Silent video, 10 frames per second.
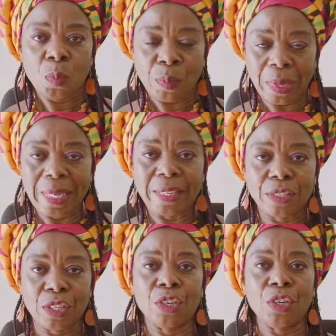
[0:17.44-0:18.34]

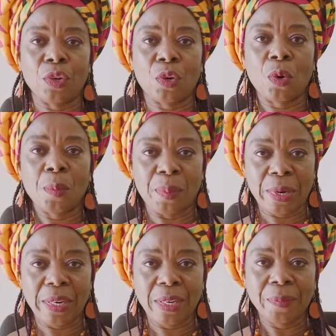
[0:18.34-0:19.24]
placed in your
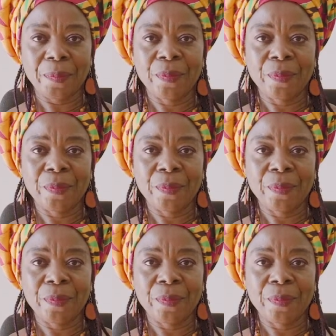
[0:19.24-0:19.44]
body.